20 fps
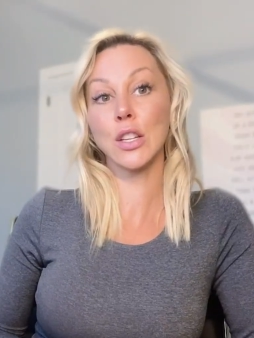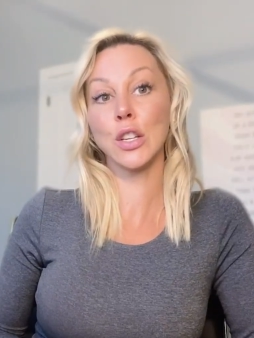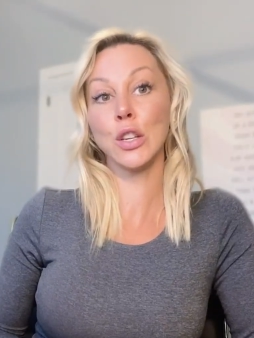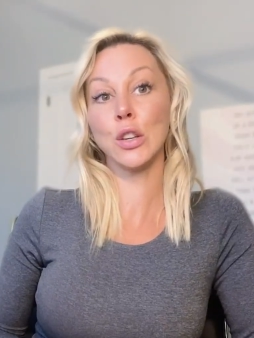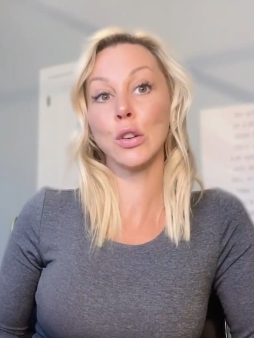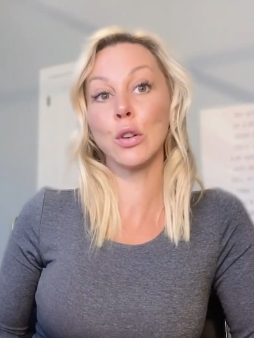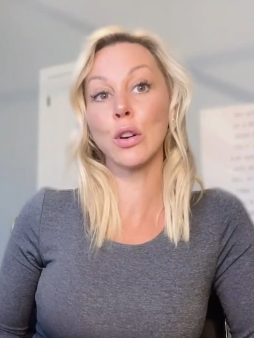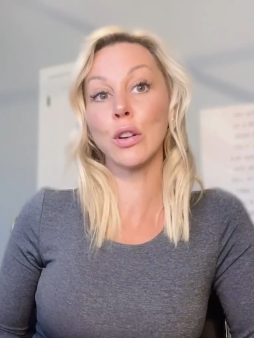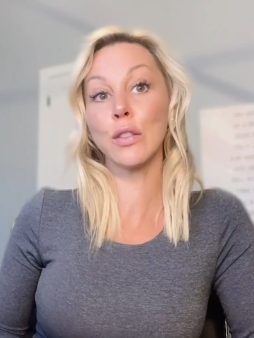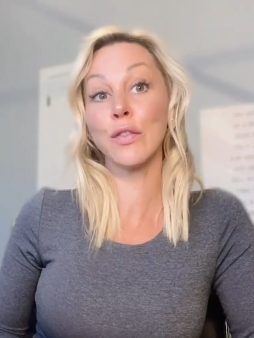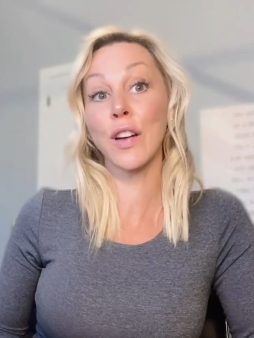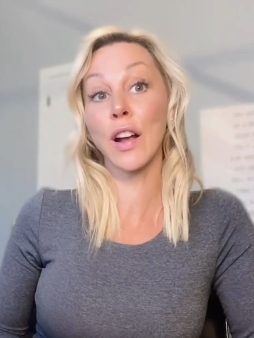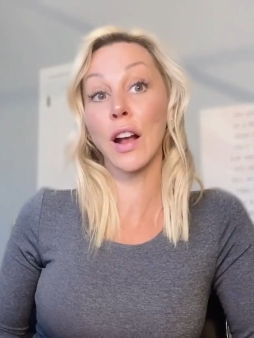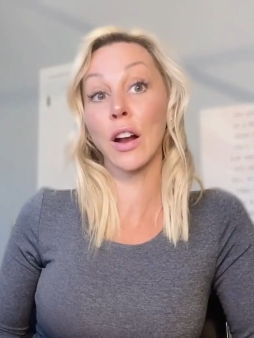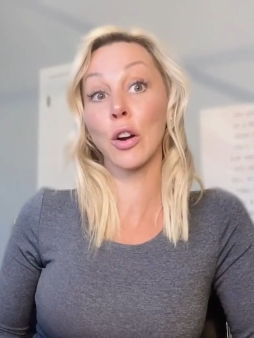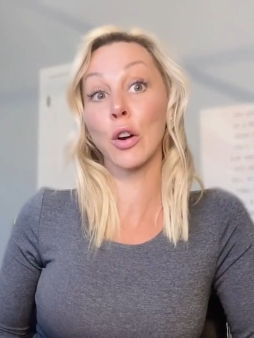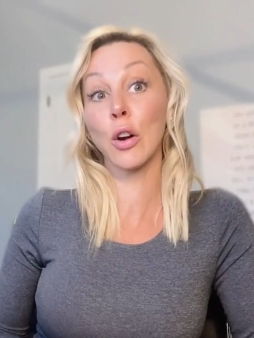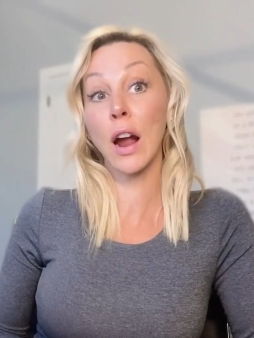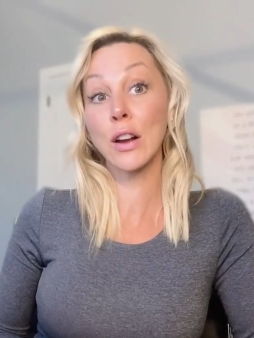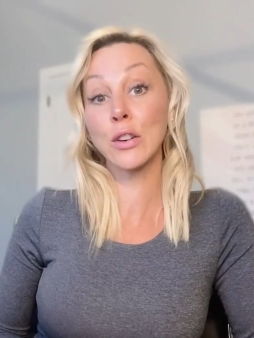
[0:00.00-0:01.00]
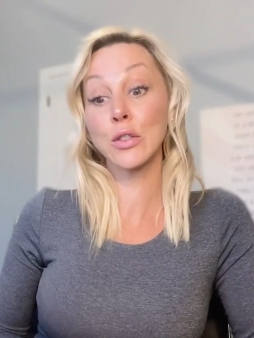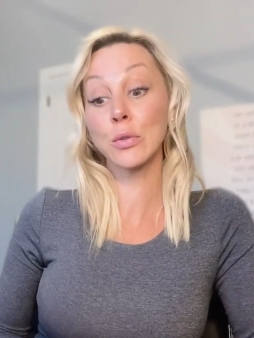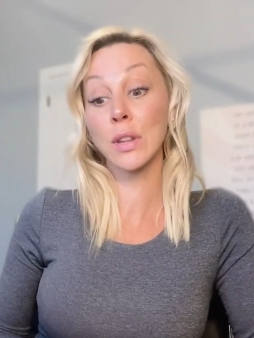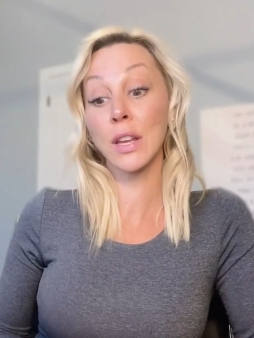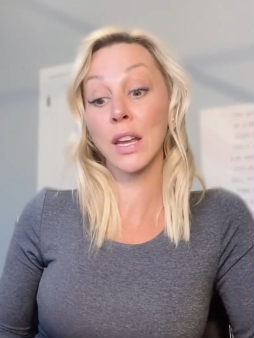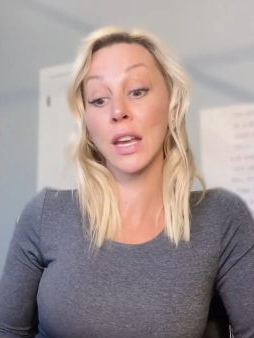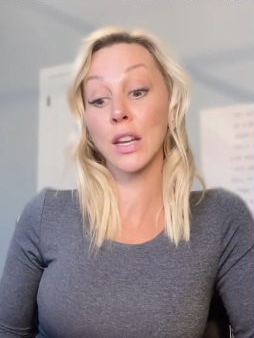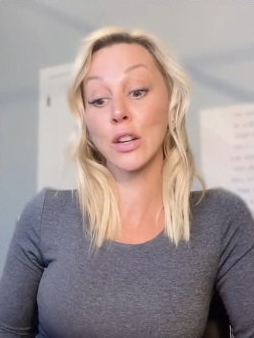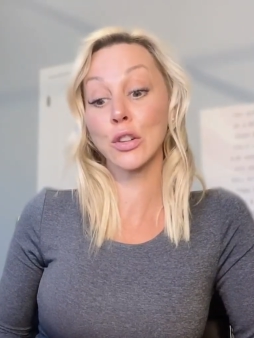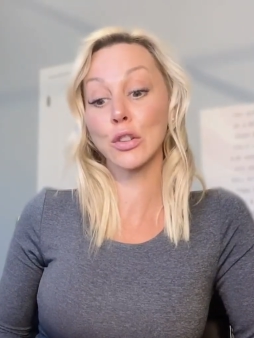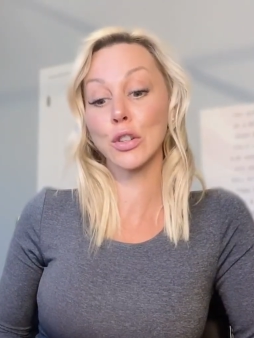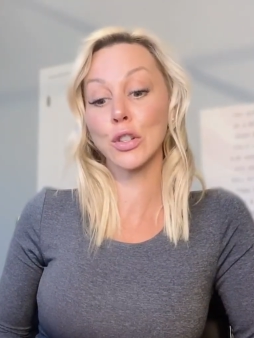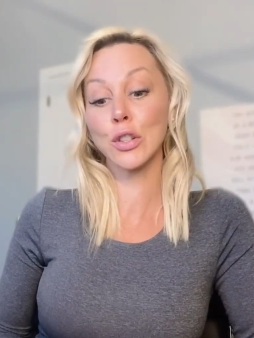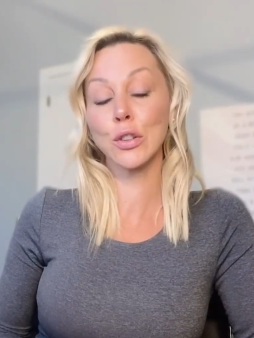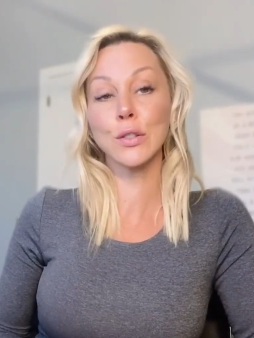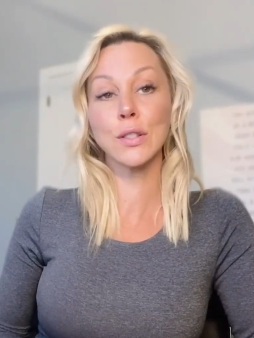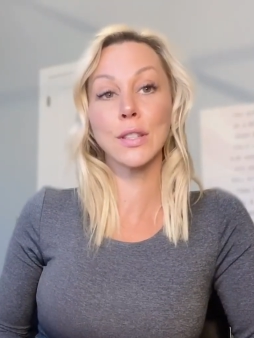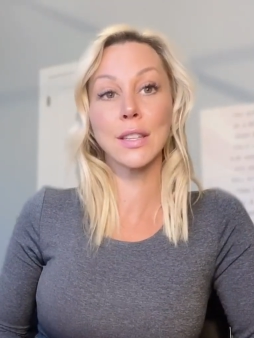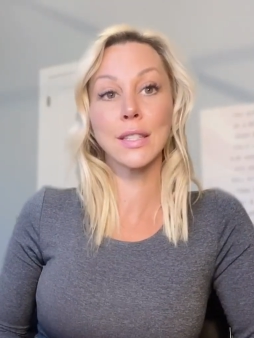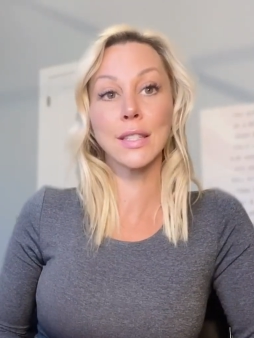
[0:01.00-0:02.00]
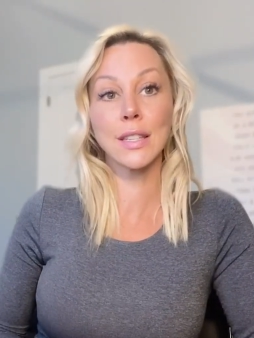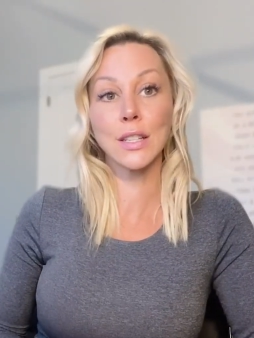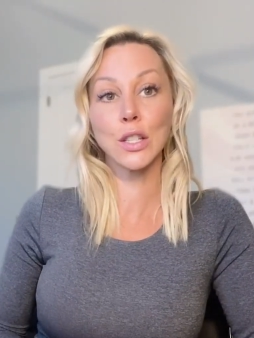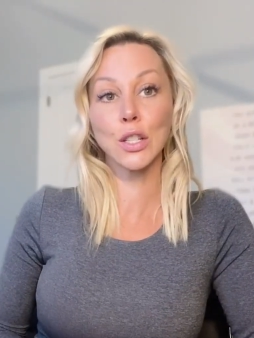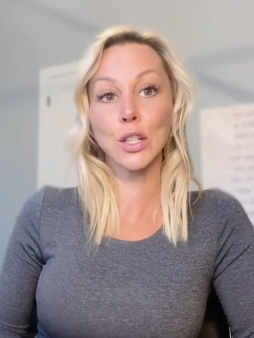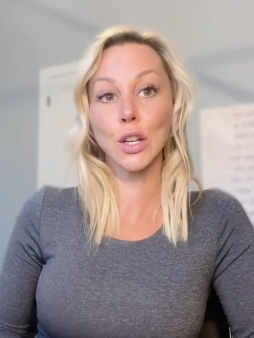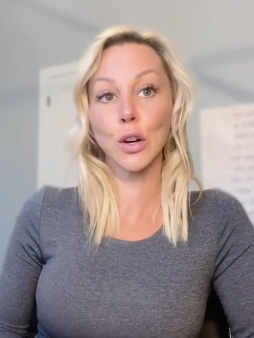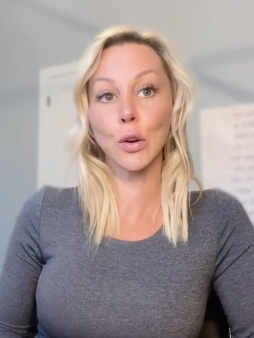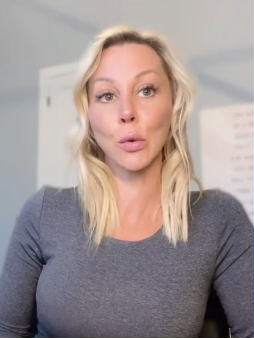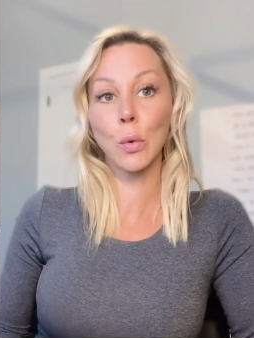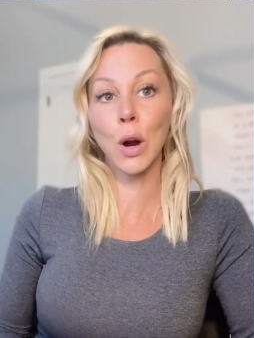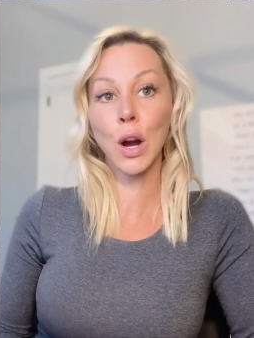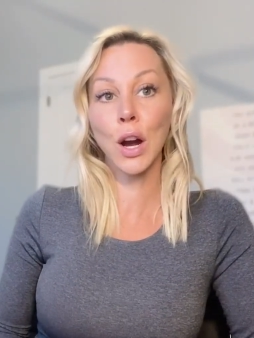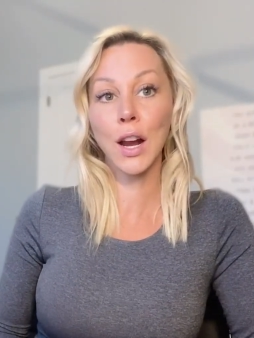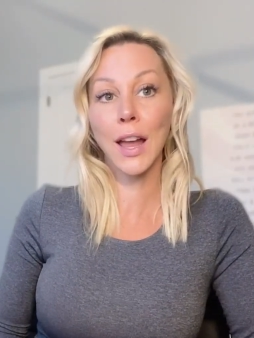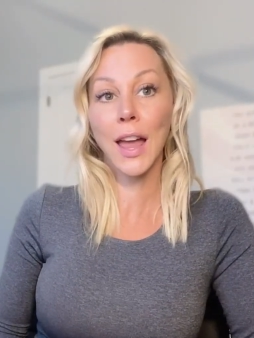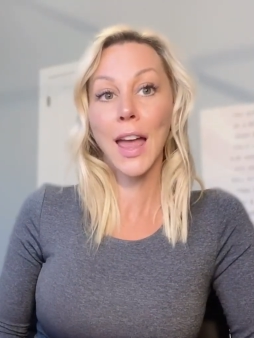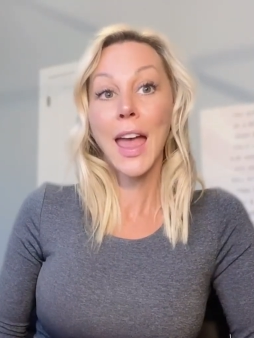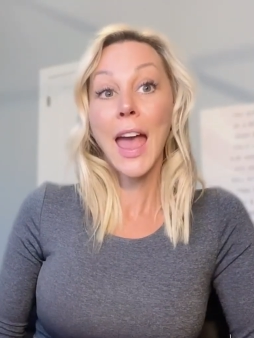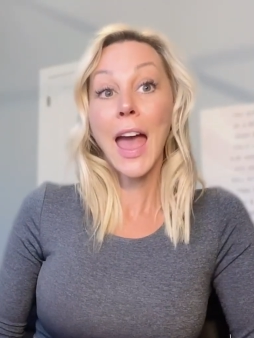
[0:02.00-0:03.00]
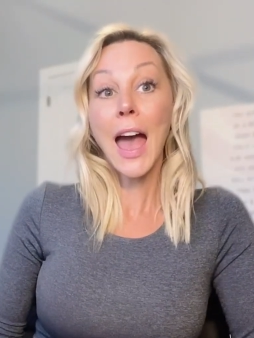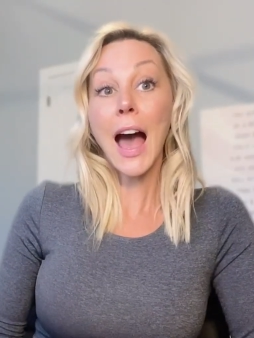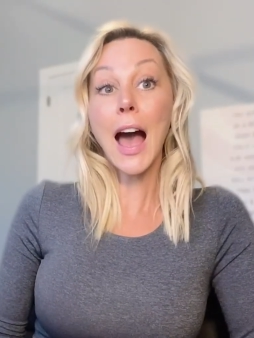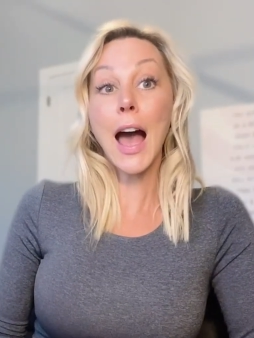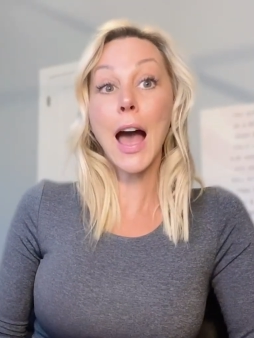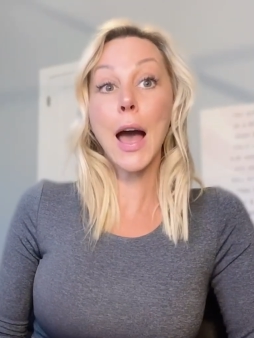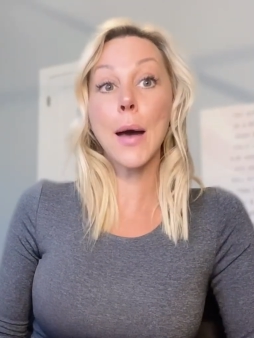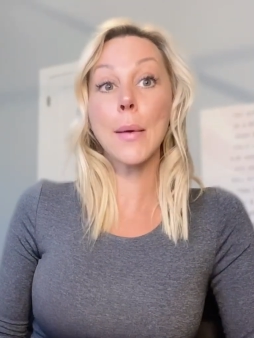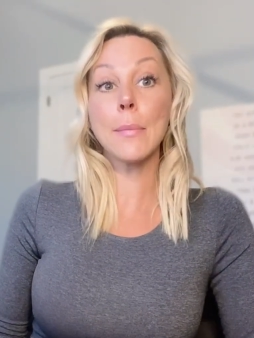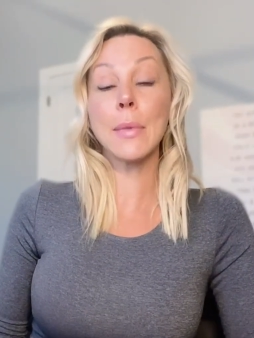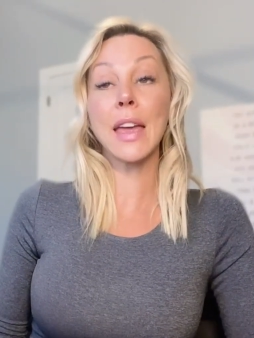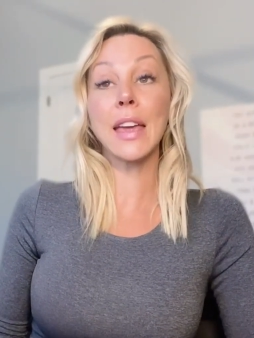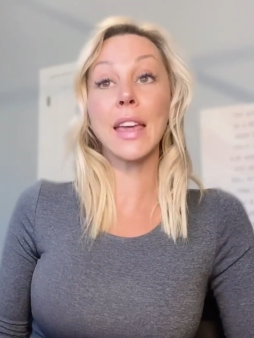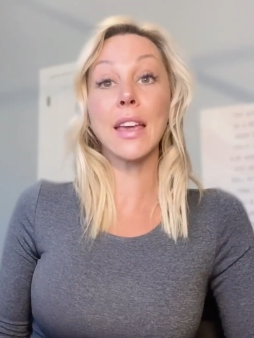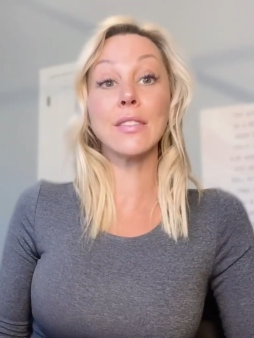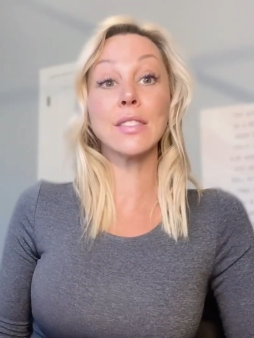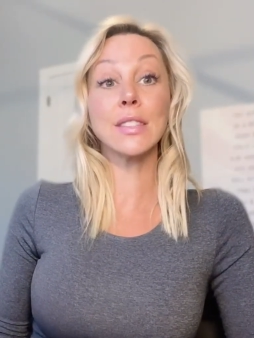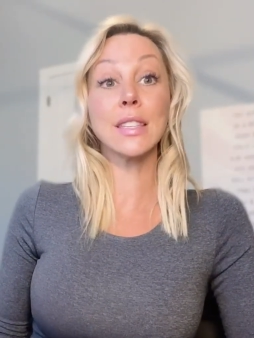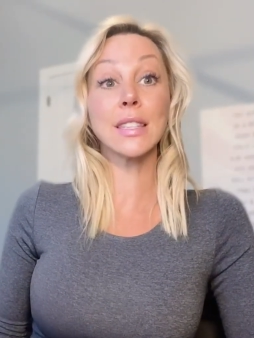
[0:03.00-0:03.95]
you could gradually introduce this into your work. It gives the